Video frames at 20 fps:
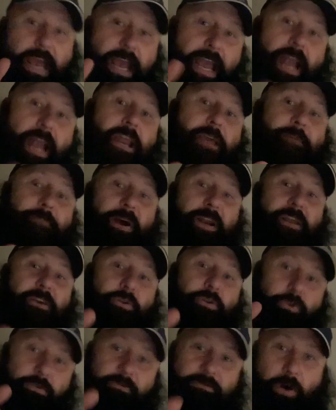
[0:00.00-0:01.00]
Anybody
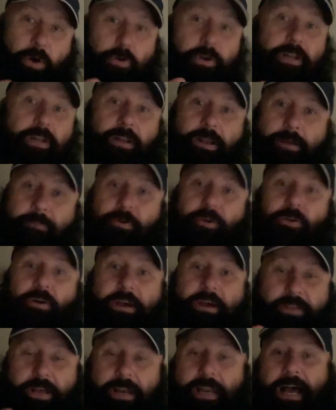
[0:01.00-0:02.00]
who voted Liberal
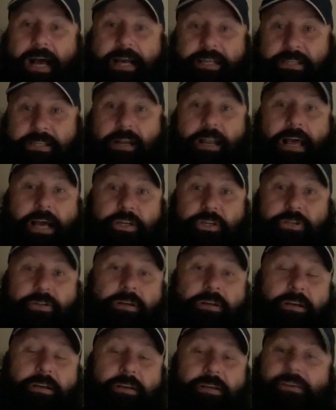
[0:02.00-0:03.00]
in the last election,
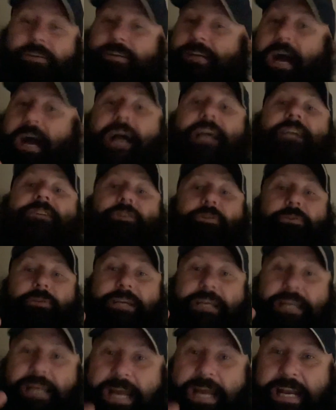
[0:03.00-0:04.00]
guys, are
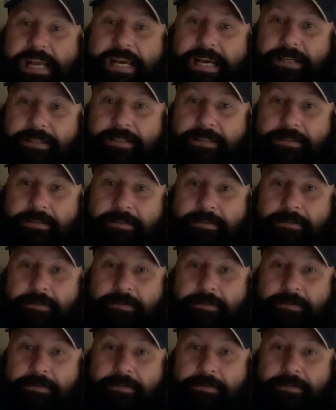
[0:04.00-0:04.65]
idiots.